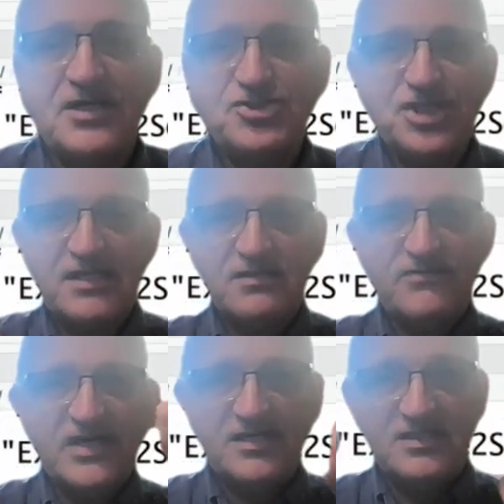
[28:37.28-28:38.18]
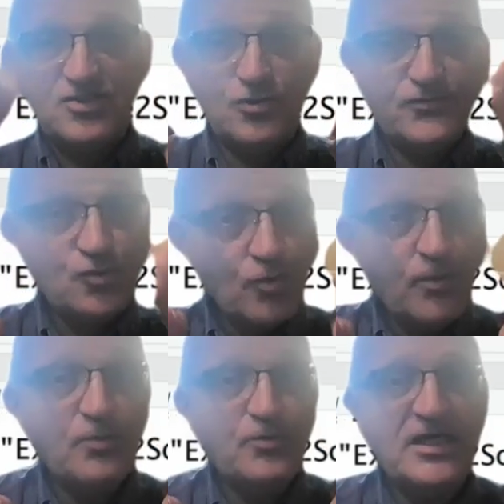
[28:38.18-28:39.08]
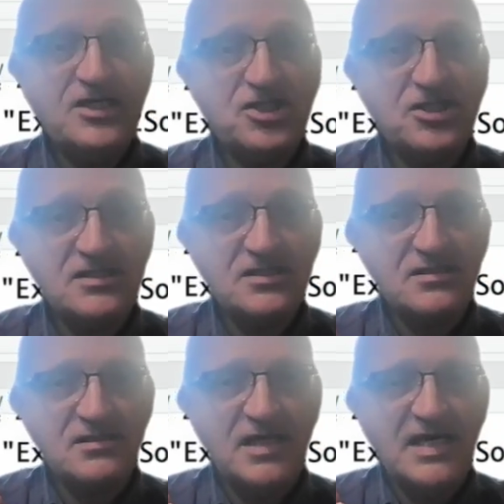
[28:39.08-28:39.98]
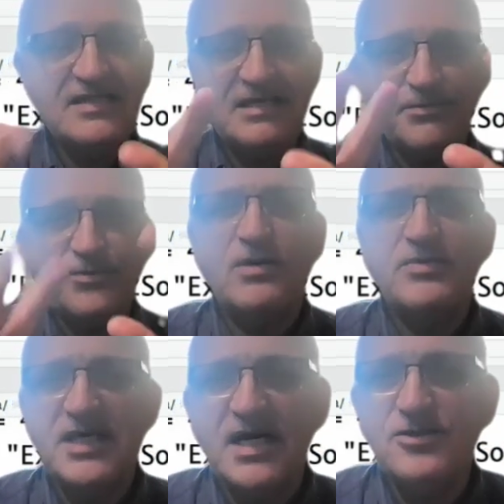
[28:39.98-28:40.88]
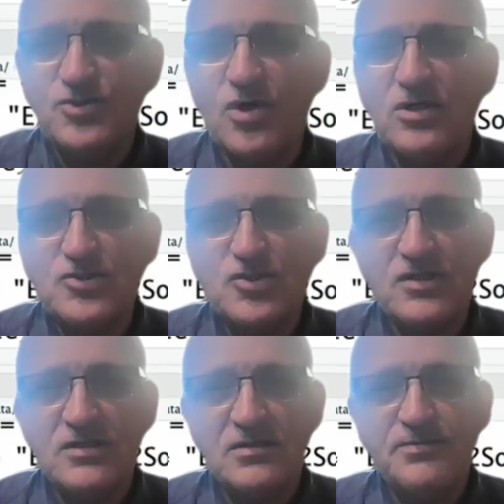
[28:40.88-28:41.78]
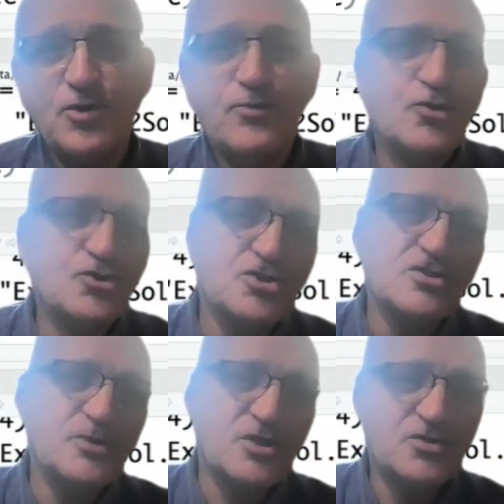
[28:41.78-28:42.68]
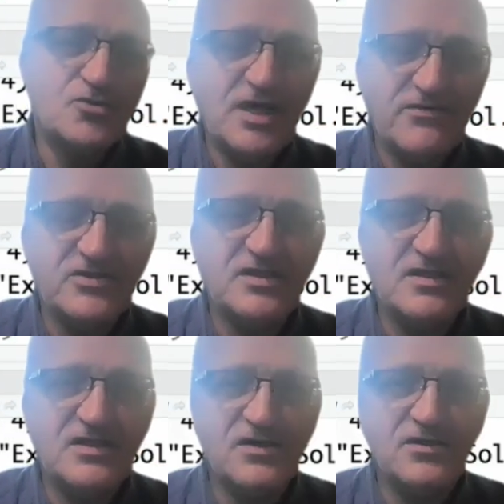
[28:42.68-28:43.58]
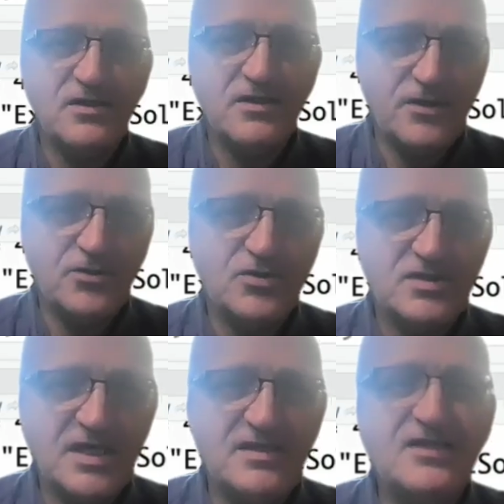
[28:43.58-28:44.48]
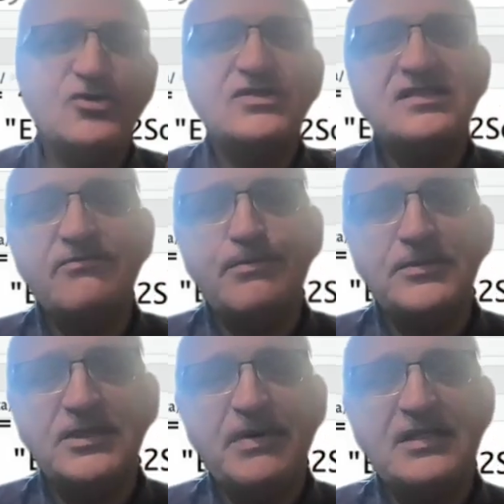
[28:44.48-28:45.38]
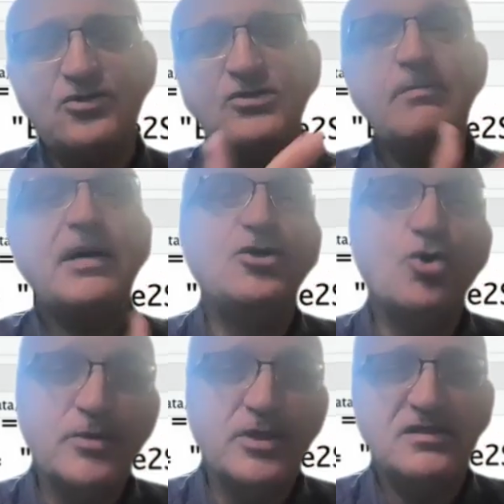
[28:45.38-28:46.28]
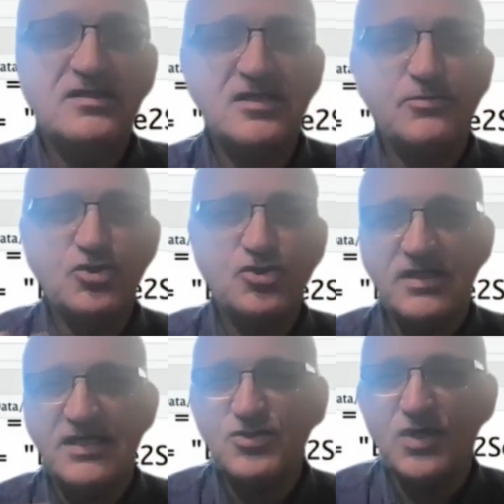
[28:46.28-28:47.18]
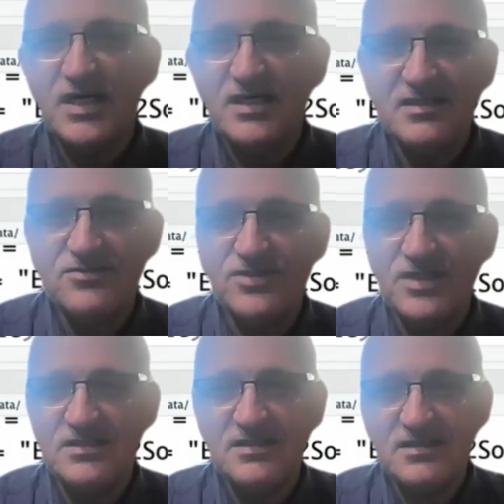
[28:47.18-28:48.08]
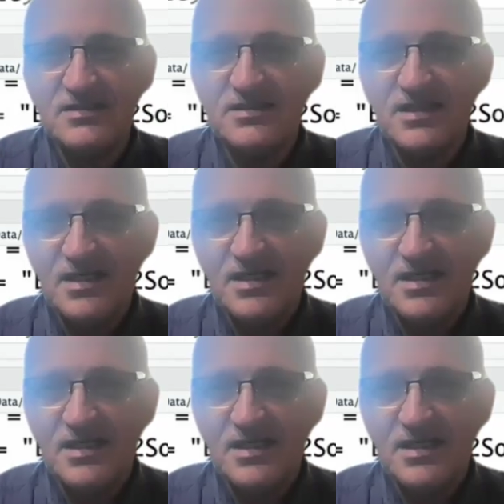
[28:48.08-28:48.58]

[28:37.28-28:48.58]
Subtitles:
check the variance of two populations, and then probably I'll do also the proportions because we haven't done those. And those depend on the binomial distribution. That's why I really didn't